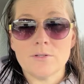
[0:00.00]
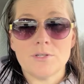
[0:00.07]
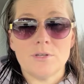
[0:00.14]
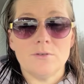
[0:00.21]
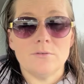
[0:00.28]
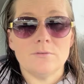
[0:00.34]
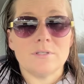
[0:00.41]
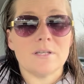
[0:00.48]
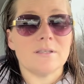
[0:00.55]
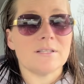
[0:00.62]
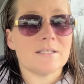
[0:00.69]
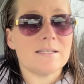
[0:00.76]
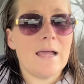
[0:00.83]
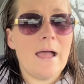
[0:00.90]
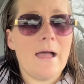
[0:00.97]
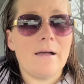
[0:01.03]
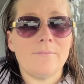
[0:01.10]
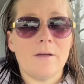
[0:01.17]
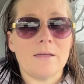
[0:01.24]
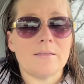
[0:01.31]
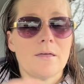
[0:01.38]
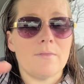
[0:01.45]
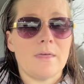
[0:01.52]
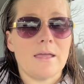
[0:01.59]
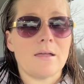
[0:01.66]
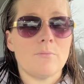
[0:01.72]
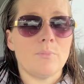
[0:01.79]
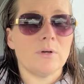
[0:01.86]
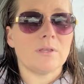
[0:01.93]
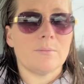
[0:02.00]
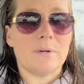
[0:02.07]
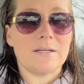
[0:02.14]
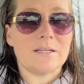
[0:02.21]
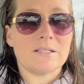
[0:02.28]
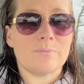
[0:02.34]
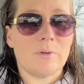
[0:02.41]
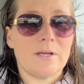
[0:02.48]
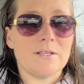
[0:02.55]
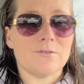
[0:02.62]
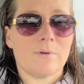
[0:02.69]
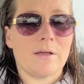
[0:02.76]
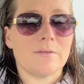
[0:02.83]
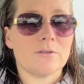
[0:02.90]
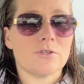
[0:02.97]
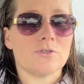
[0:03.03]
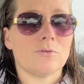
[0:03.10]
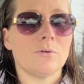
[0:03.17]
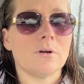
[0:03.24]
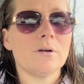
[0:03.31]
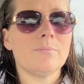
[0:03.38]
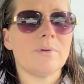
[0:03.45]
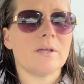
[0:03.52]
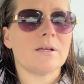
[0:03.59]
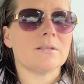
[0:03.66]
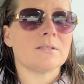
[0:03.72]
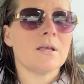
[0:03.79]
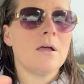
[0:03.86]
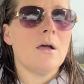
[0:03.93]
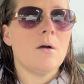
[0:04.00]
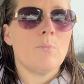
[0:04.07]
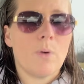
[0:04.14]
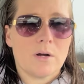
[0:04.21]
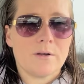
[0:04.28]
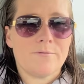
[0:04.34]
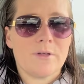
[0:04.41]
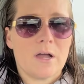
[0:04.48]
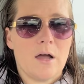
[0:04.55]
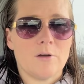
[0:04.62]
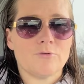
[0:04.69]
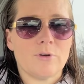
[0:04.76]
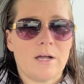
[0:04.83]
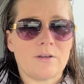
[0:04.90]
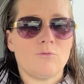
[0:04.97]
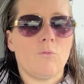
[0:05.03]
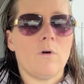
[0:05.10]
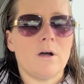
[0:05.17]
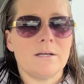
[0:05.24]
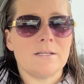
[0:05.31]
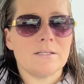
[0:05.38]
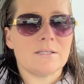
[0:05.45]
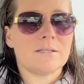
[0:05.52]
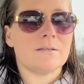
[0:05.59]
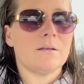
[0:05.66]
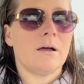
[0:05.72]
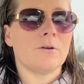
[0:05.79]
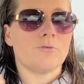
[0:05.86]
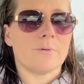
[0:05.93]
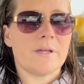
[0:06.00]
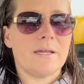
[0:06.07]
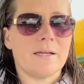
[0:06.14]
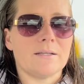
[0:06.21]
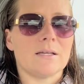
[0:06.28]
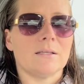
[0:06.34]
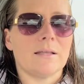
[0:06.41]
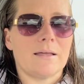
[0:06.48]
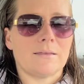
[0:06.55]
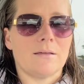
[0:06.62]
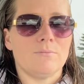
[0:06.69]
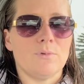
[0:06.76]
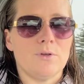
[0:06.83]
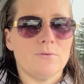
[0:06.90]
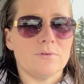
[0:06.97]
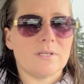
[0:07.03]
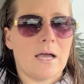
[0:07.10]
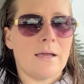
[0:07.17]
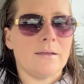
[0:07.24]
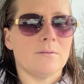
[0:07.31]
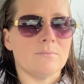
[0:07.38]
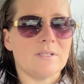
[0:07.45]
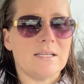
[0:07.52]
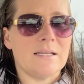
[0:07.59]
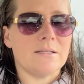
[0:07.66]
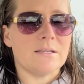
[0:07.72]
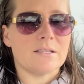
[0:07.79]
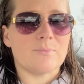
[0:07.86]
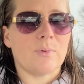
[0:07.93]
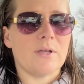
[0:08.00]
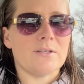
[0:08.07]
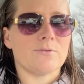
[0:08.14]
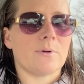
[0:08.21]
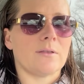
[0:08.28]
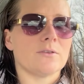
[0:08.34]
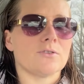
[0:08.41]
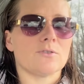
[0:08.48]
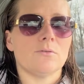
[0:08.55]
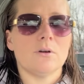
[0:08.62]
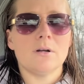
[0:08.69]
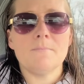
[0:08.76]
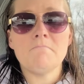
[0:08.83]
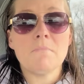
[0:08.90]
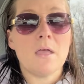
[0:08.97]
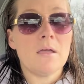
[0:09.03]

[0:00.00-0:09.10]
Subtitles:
2 to the staff and that they can put them on displays around the store, because part of the contract was agreeing to let them use items in displays around the store.